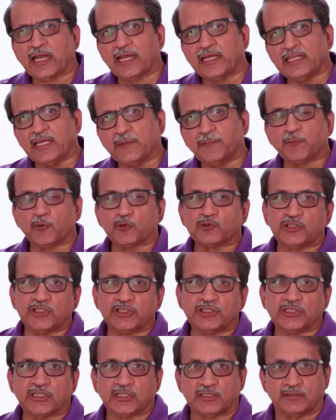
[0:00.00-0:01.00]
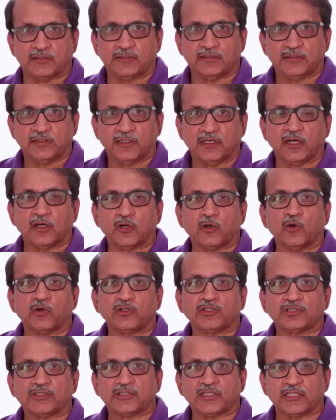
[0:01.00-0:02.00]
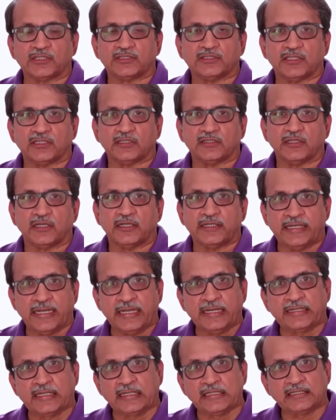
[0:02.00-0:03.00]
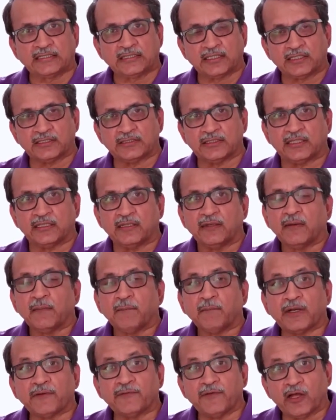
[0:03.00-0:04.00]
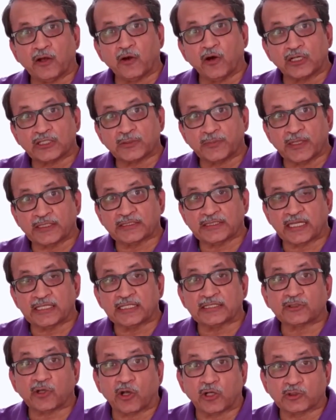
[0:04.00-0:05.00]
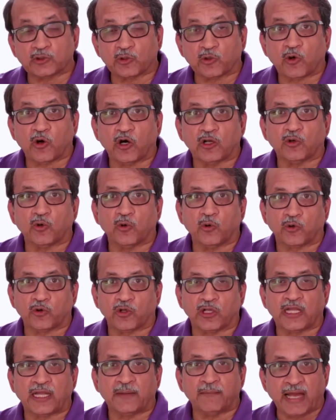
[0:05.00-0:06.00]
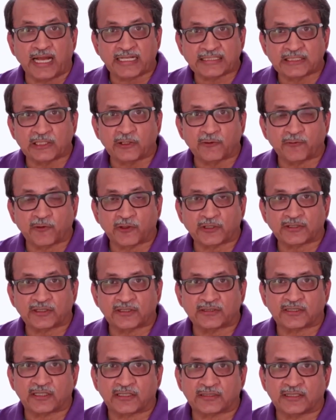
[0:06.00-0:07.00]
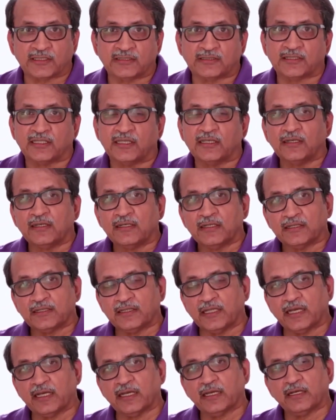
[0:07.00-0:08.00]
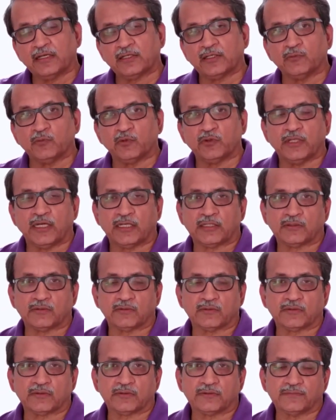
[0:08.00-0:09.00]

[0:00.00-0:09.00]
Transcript: any position, a good surgeon, dental surgeon, but we have got specialists also called oral and maxillofacial surgeons, they remove that tooth.